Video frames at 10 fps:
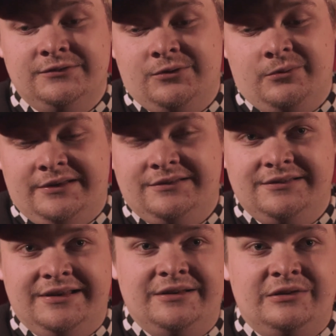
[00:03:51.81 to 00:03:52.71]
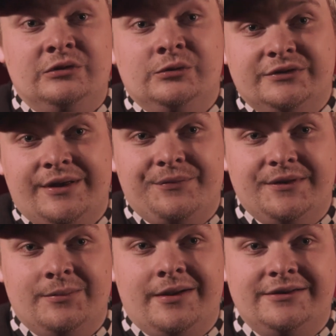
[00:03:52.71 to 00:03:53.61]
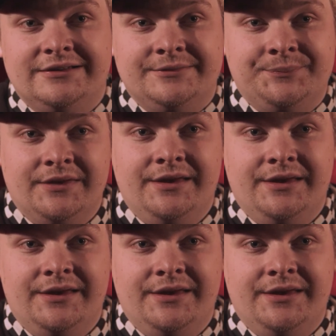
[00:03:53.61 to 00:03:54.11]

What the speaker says: So we needed to do something about it.